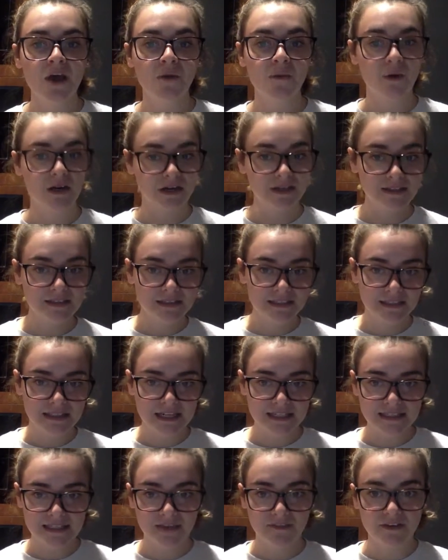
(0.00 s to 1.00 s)
what are the litter
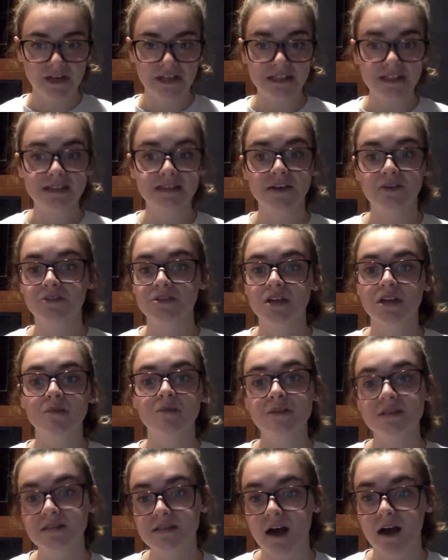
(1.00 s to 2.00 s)
activities associated
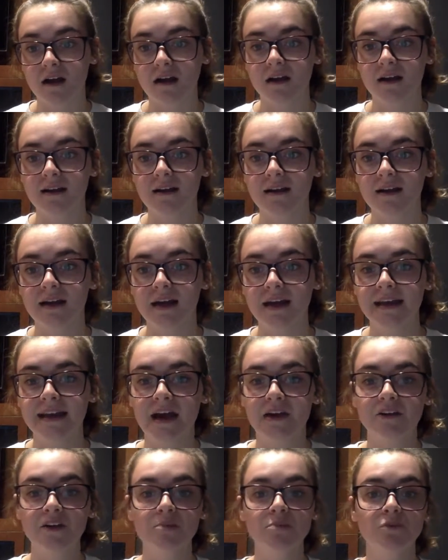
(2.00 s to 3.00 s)
with soccer, and
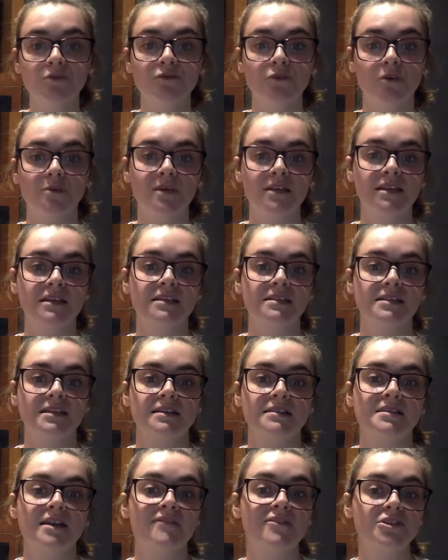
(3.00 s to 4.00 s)
how can performing these
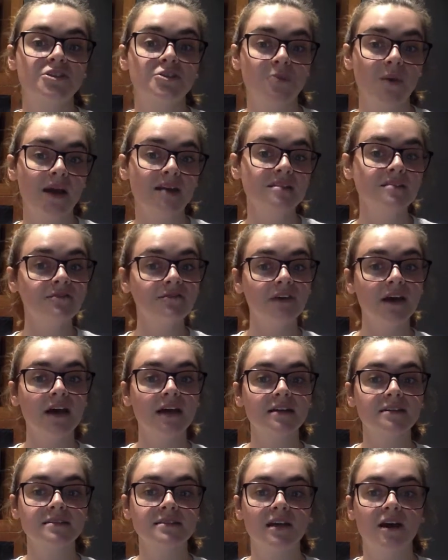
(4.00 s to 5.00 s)
things have a direct
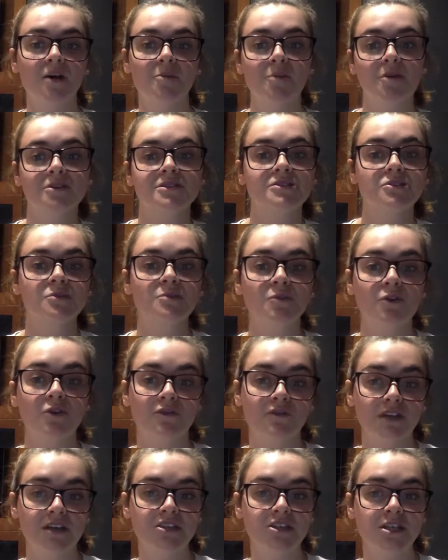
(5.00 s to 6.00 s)
effect on personal
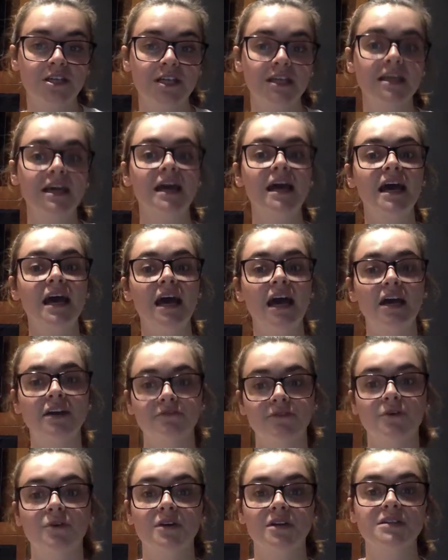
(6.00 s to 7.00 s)
motivation and
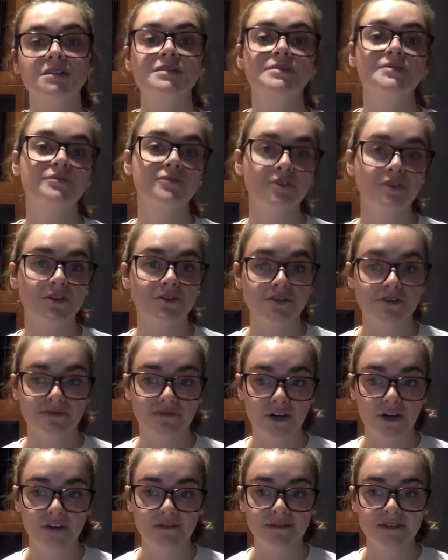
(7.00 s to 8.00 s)
focus for those
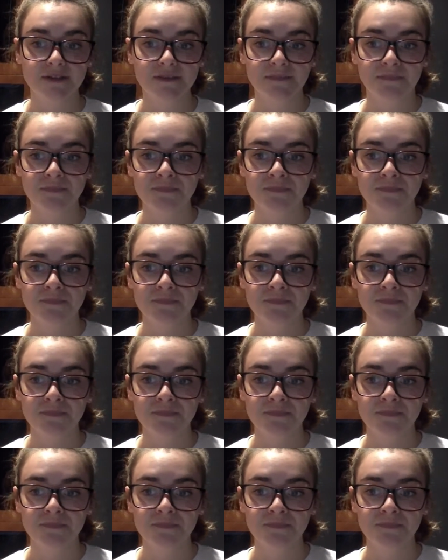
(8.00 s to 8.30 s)
involved?